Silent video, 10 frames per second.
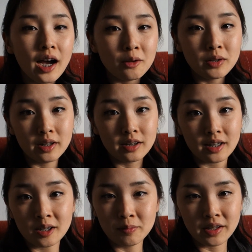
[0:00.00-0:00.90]
I will link
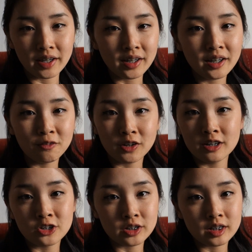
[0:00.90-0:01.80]
that up there if you're
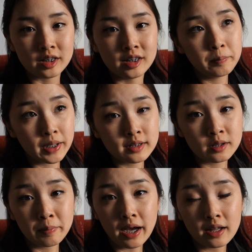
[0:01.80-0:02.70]
interested. But
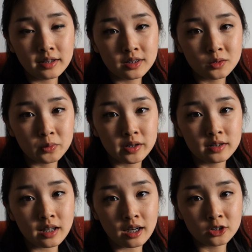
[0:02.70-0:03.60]
the palace
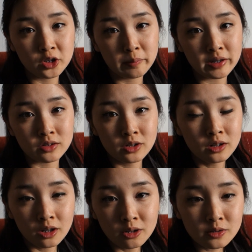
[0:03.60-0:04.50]
was actually about to
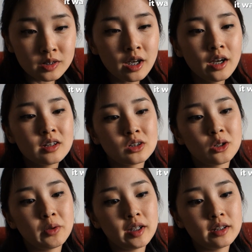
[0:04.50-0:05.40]
close,
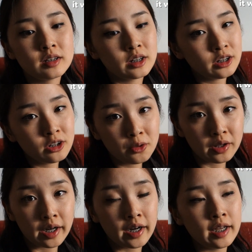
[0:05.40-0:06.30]
so we didn't go
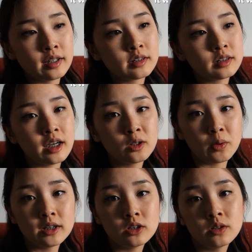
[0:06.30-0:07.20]
there and instead
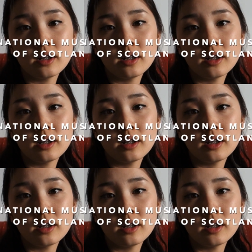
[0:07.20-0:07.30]
went to the